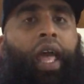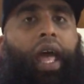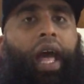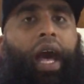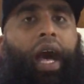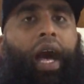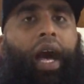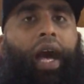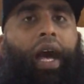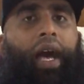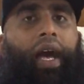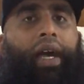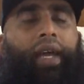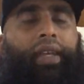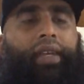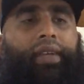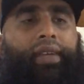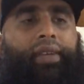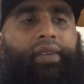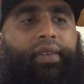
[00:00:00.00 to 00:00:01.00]

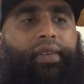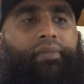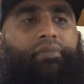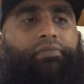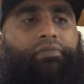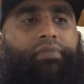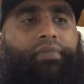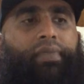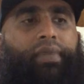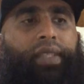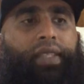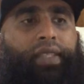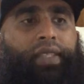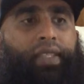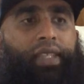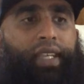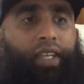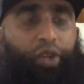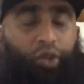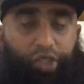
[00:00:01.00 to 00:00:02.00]
And
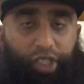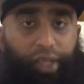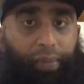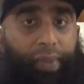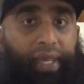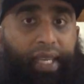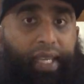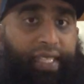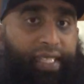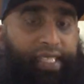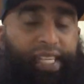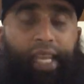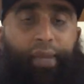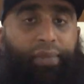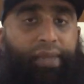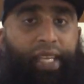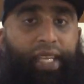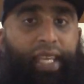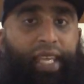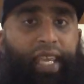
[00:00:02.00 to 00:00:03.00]
it looks to be the same
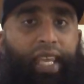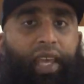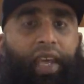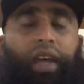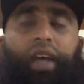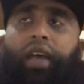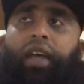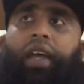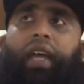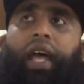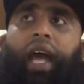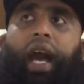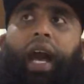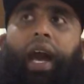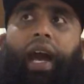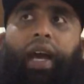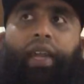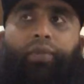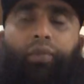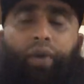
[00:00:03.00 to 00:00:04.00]
thing here.
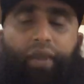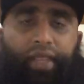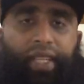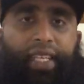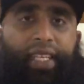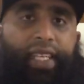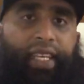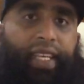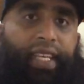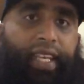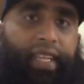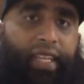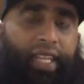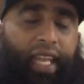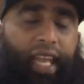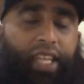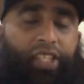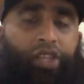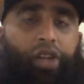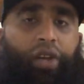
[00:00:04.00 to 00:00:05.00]
And what they did in the
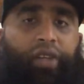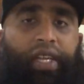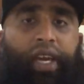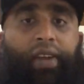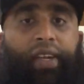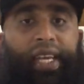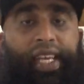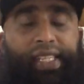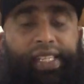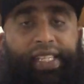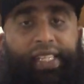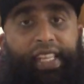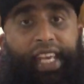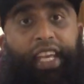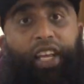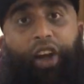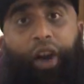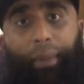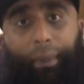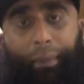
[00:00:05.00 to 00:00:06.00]
last lockdown is they
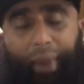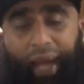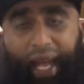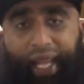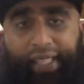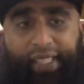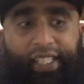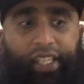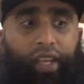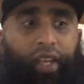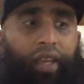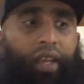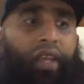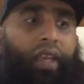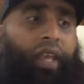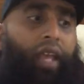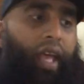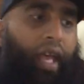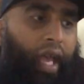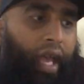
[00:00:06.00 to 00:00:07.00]
got pasta
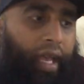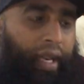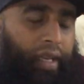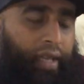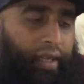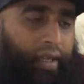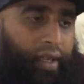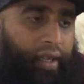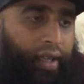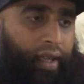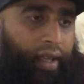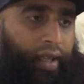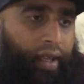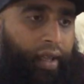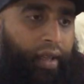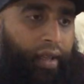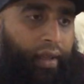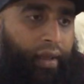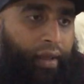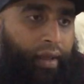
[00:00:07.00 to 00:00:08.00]
and
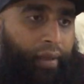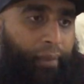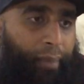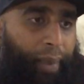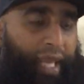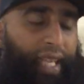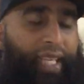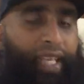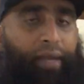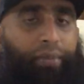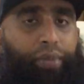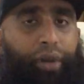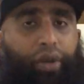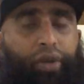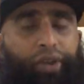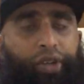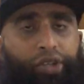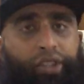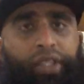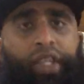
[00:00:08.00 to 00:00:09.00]
baking
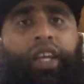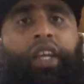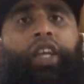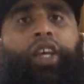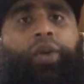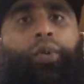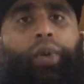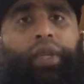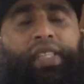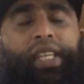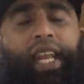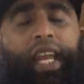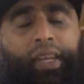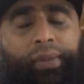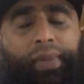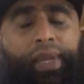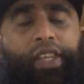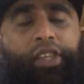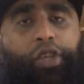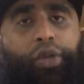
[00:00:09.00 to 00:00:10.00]
products, which led
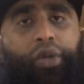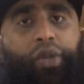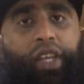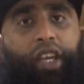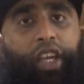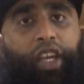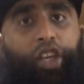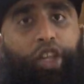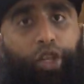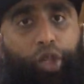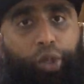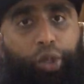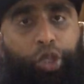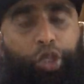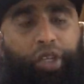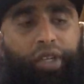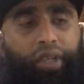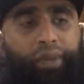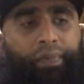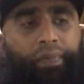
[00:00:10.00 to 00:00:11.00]
me to the
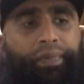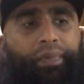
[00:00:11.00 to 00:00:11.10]
conclusion